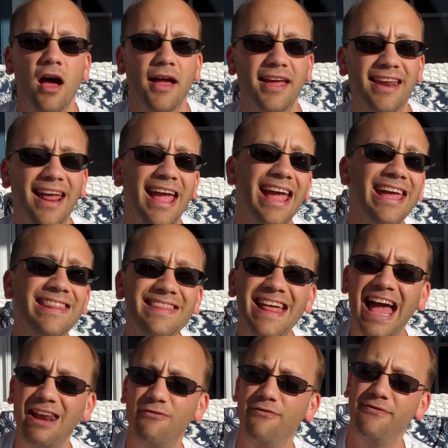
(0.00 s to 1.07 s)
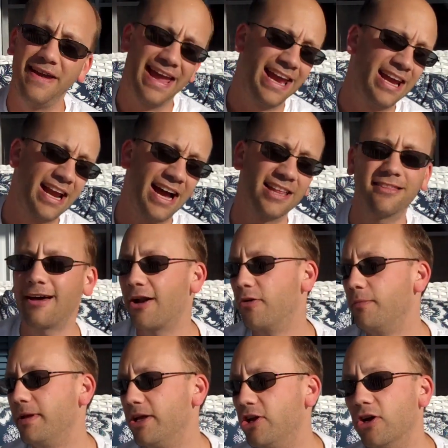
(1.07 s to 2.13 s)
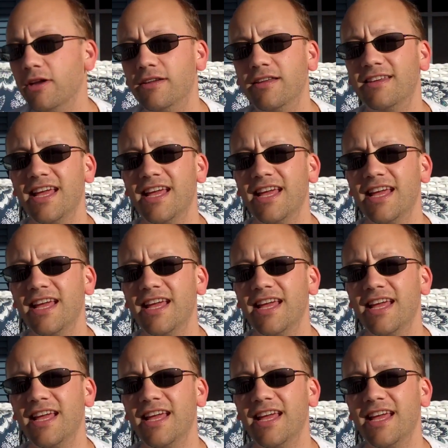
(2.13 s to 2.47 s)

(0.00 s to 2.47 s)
And in that vein, I thought it would be good to